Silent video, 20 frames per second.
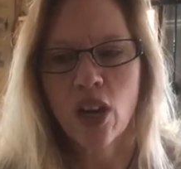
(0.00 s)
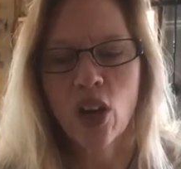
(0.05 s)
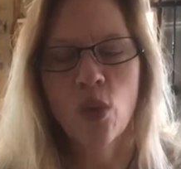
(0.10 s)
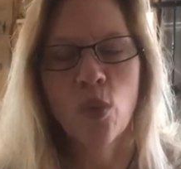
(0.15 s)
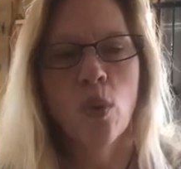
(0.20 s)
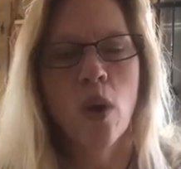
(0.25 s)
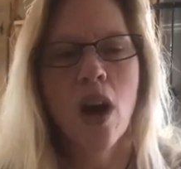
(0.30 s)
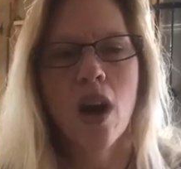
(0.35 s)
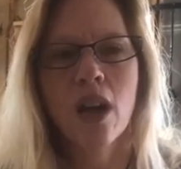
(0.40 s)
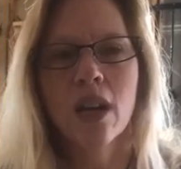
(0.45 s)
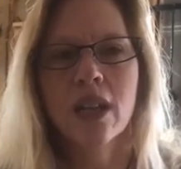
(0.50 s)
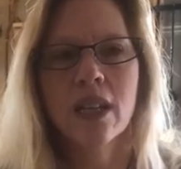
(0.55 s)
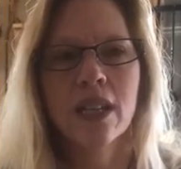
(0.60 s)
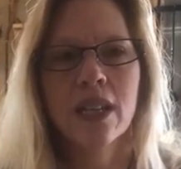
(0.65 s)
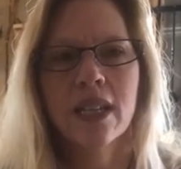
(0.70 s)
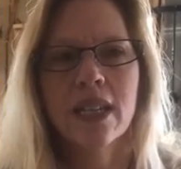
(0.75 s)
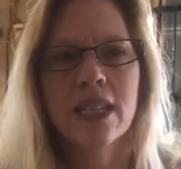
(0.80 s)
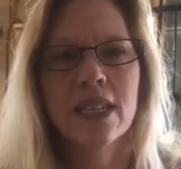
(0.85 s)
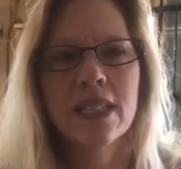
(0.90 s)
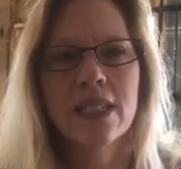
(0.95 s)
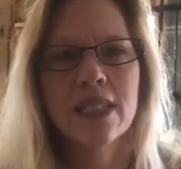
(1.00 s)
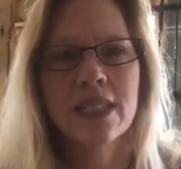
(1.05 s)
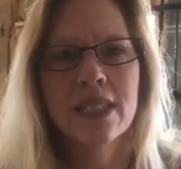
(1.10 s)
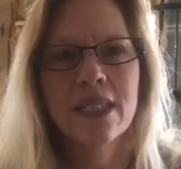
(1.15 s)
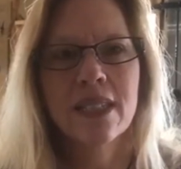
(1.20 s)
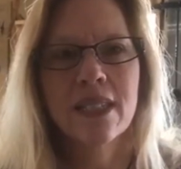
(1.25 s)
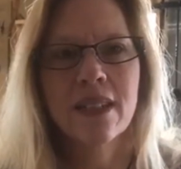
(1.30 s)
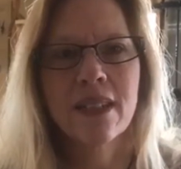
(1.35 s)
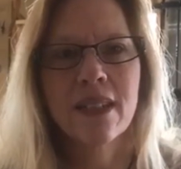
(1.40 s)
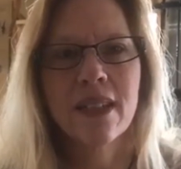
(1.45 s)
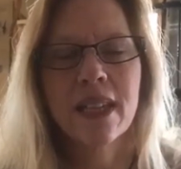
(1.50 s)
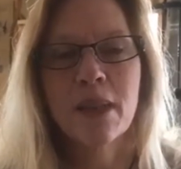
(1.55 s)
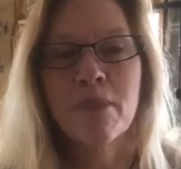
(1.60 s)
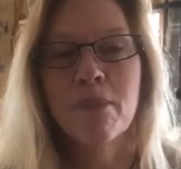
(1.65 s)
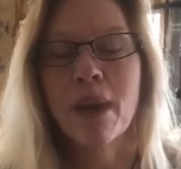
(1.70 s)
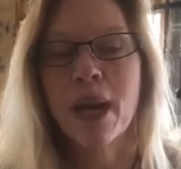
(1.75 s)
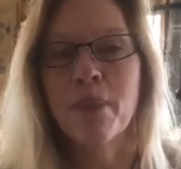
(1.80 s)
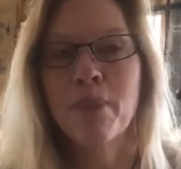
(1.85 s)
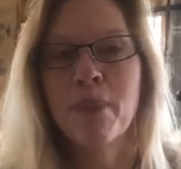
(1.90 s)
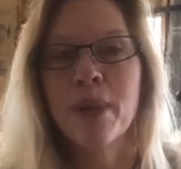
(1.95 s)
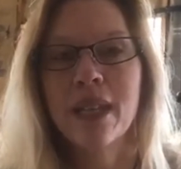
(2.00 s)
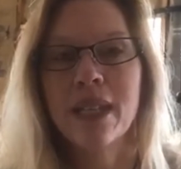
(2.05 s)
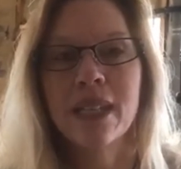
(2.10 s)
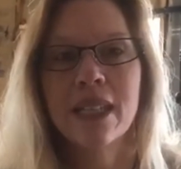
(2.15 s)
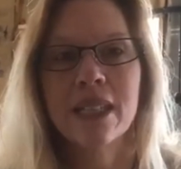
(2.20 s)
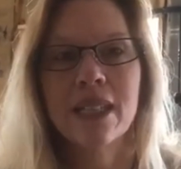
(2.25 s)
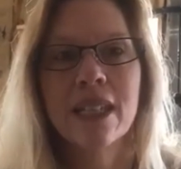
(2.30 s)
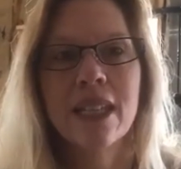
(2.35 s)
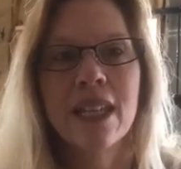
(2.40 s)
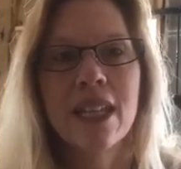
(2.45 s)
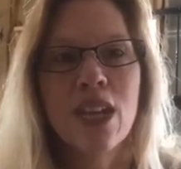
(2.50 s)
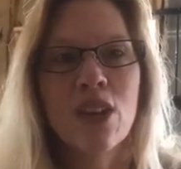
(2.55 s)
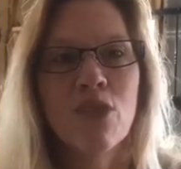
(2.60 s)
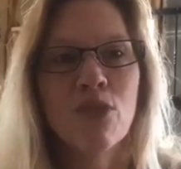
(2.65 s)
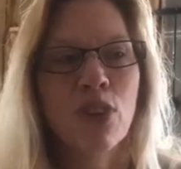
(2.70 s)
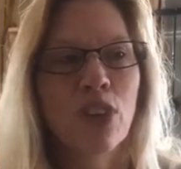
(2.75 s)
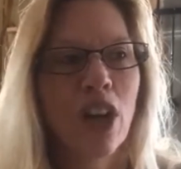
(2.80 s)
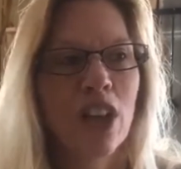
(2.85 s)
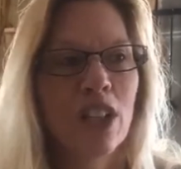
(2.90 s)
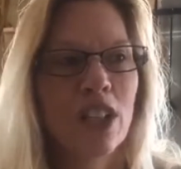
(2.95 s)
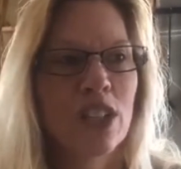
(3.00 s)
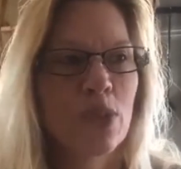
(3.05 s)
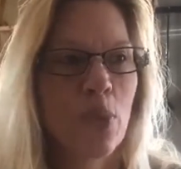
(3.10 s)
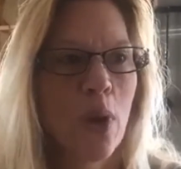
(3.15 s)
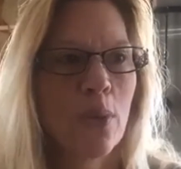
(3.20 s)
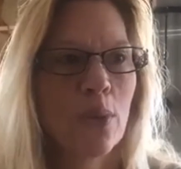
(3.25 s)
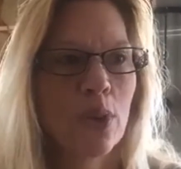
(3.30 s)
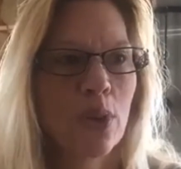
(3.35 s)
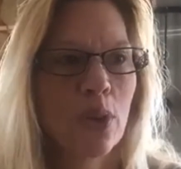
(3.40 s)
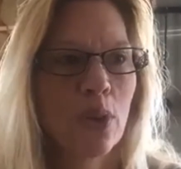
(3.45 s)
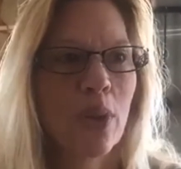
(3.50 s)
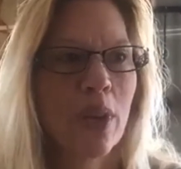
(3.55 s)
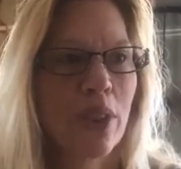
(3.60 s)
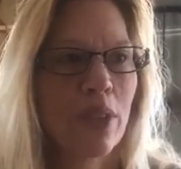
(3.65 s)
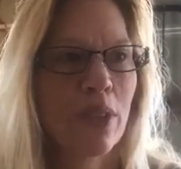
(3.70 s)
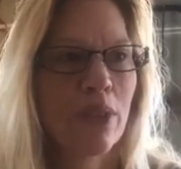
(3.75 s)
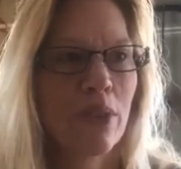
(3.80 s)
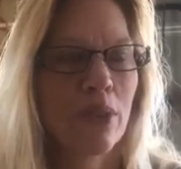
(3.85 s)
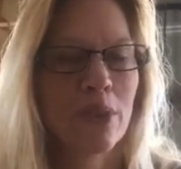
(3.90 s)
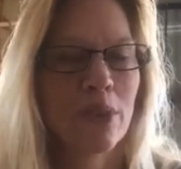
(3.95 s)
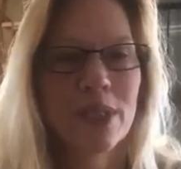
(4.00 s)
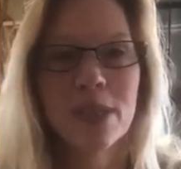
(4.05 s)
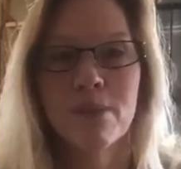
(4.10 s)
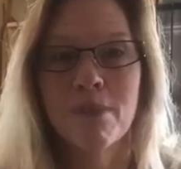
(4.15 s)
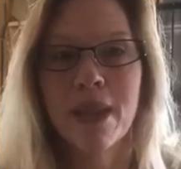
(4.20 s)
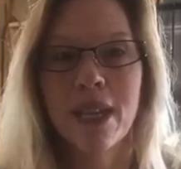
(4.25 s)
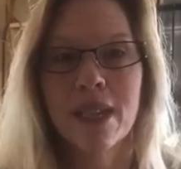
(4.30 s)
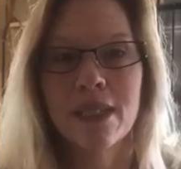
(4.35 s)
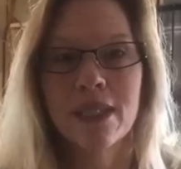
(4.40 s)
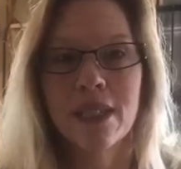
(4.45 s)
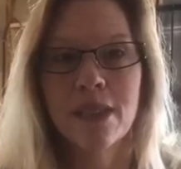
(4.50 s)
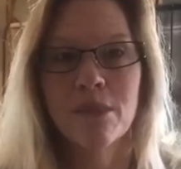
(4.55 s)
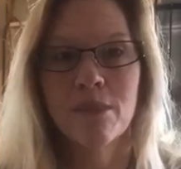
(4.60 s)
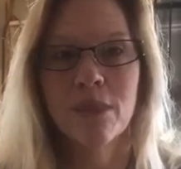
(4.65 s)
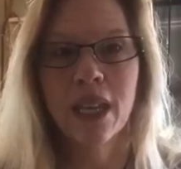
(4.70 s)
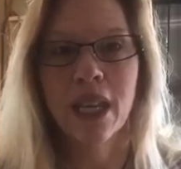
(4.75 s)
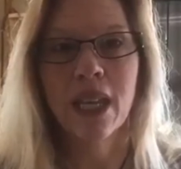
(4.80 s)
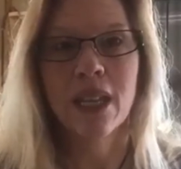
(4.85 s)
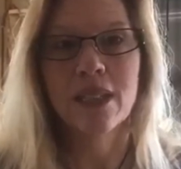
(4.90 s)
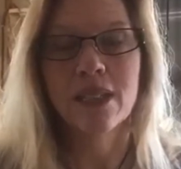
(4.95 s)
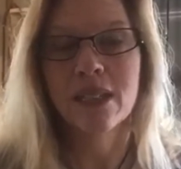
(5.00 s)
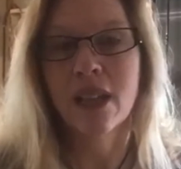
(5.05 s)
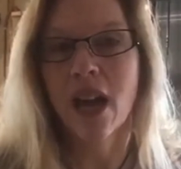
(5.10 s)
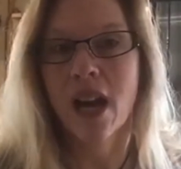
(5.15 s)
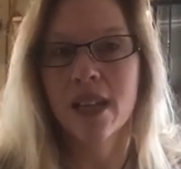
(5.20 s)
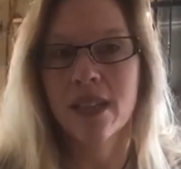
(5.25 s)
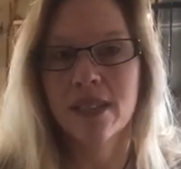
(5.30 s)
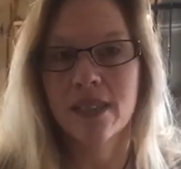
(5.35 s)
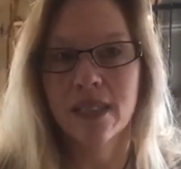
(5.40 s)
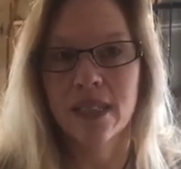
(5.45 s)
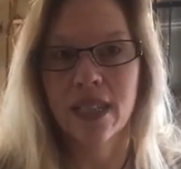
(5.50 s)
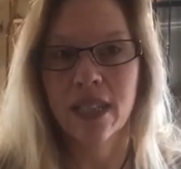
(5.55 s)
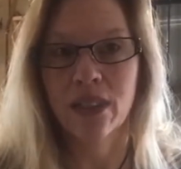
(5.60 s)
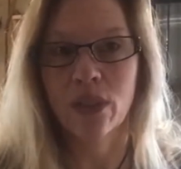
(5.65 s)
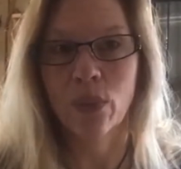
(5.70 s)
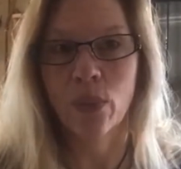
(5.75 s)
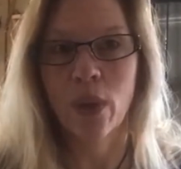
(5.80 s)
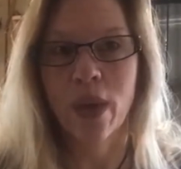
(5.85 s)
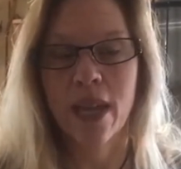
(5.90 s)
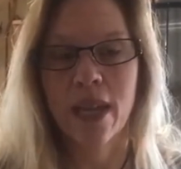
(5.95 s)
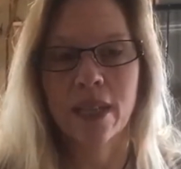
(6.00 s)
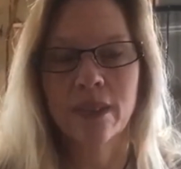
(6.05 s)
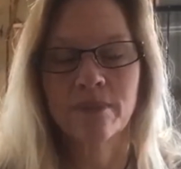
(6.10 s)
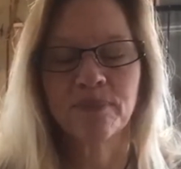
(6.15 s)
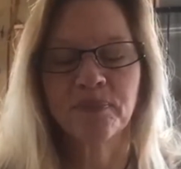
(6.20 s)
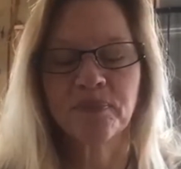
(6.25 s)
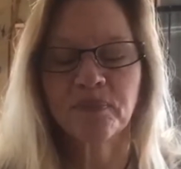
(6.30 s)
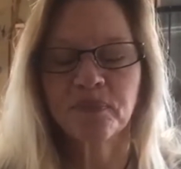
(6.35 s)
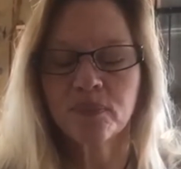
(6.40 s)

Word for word: our walk is, in my opinion, regardless what we're going through, it's amazing because God is leading the way.